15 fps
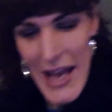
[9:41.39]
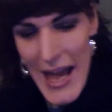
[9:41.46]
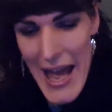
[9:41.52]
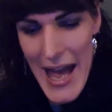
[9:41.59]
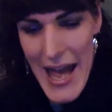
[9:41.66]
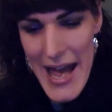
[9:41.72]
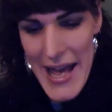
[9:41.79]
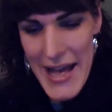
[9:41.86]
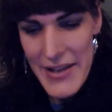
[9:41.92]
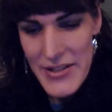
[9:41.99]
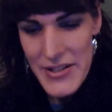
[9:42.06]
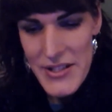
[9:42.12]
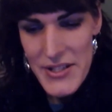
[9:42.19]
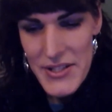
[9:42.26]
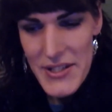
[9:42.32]

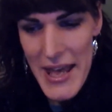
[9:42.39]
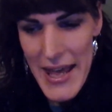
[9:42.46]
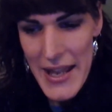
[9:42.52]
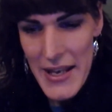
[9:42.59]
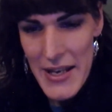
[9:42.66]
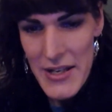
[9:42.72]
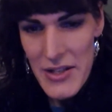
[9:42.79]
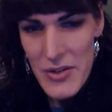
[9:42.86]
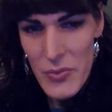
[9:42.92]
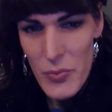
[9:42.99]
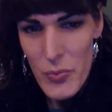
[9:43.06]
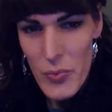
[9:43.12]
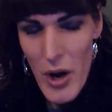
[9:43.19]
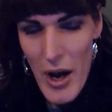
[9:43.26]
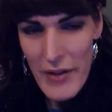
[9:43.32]
And
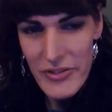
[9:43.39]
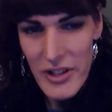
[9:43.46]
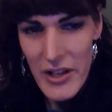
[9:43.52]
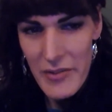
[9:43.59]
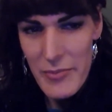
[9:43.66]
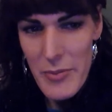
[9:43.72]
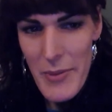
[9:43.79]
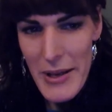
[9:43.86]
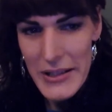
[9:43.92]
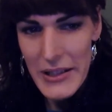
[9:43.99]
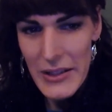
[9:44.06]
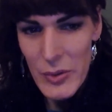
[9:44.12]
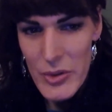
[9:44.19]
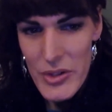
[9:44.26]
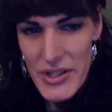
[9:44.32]
then I've kind of been
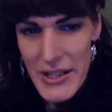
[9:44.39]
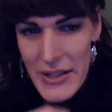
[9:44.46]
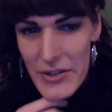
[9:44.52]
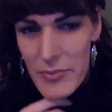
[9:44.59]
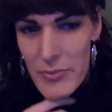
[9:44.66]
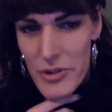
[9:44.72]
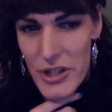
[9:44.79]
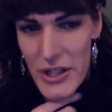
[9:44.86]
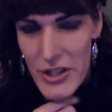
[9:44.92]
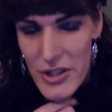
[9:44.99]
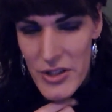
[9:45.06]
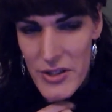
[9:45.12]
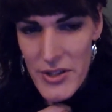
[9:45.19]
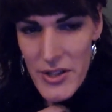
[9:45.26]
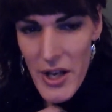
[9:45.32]
making all the sound and
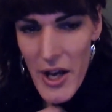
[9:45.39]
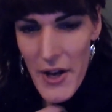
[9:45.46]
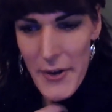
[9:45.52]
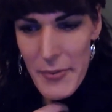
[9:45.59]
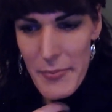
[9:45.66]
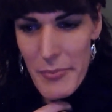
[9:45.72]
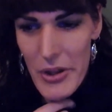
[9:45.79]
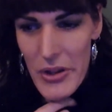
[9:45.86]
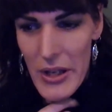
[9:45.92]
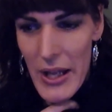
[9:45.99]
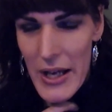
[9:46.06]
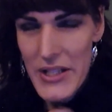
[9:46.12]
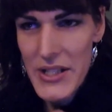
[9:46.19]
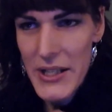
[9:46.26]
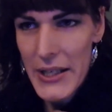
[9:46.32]
projections at home, but the
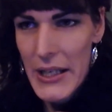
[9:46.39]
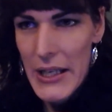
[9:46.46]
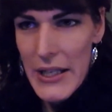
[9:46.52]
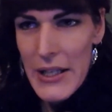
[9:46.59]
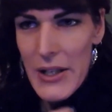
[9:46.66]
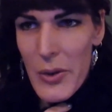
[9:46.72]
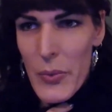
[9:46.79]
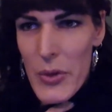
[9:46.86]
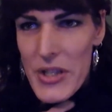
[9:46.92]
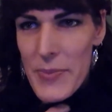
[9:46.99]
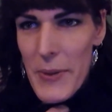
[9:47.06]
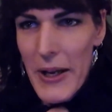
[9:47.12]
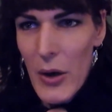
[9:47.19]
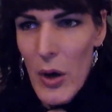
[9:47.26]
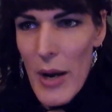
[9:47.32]
lighting, we
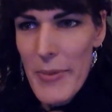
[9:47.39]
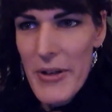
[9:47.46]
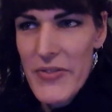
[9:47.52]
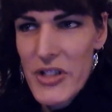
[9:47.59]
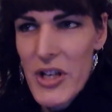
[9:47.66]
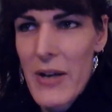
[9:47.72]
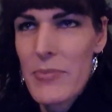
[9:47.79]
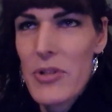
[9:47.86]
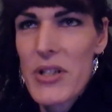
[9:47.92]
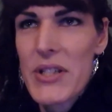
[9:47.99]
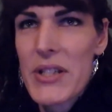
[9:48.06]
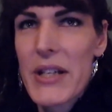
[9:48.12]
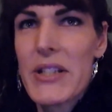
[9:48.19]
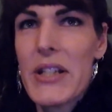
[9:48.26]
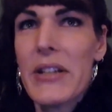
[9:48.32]
spent quite a bit of time just
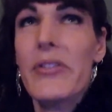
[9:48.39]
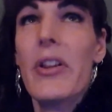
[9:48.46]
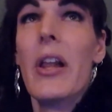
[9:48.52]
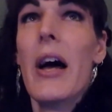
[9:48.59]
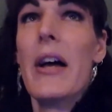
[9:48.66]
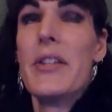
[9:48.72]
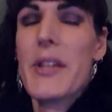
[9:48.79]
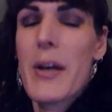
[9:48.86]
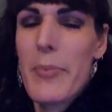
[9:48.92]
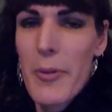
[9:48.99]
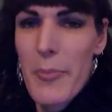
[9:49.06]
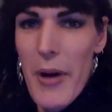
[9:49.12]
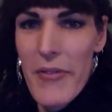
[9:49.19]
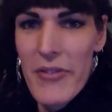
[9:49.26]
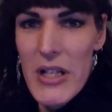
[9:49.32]
setting the lights up
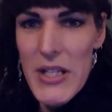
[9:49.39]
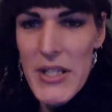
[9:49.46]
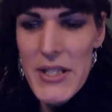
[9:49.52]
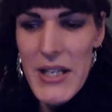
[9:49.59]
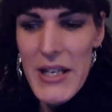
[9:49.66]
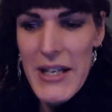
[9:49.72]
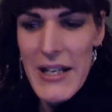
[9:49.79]
above us.